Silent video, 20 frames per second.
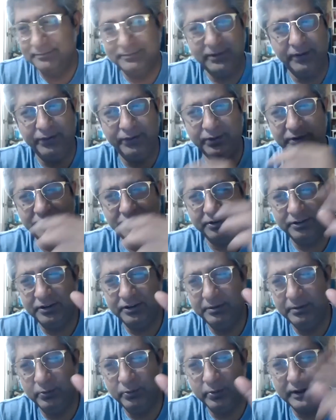if you could just
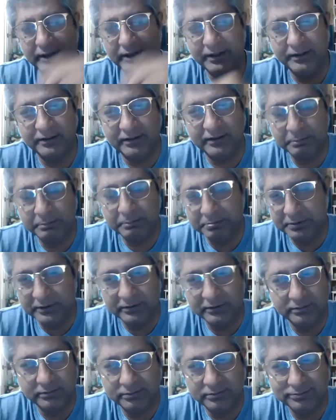give me one example,
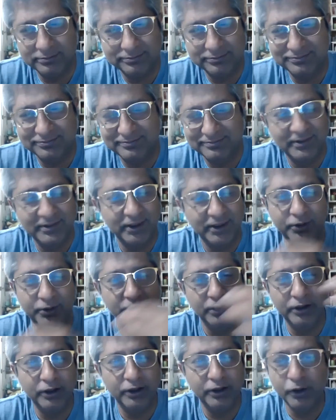
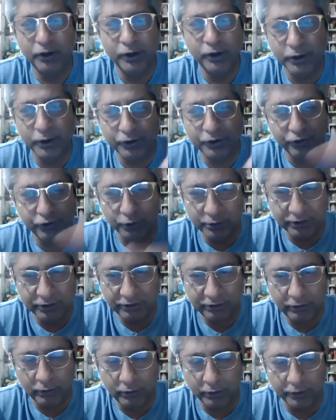you need not show
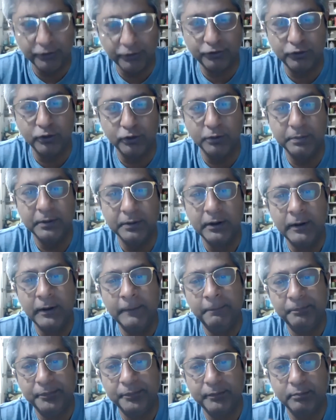this horoscope,
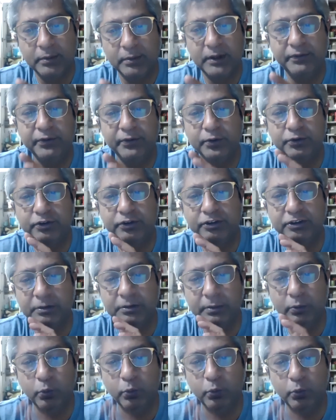but if you could just
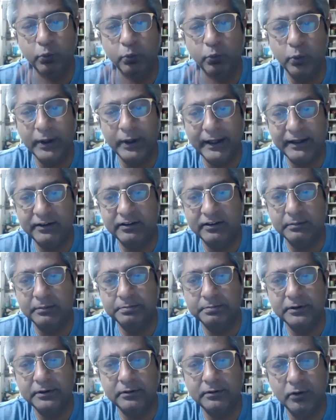give me one
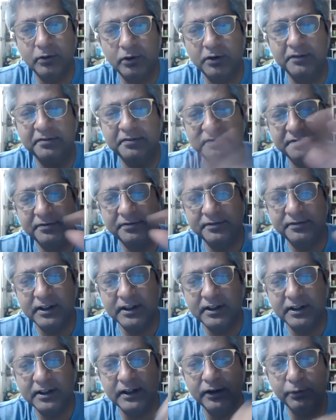example of the
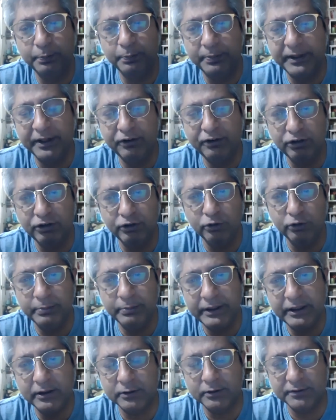kind of prediction you made
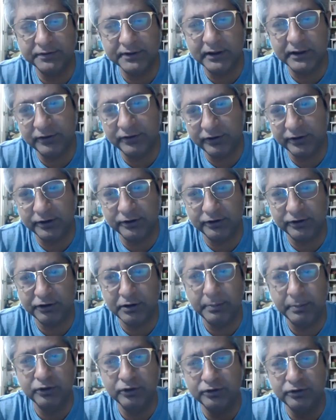out of Kalachakra Dasha,
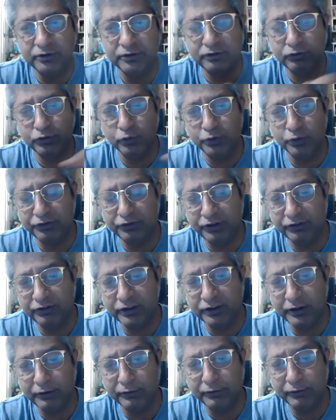because it's so sensitive
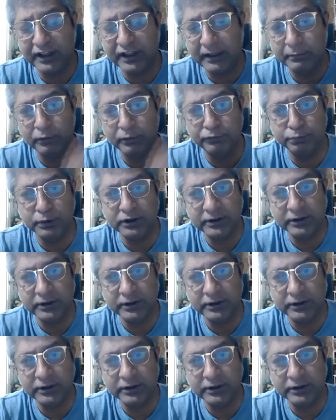of time of birth.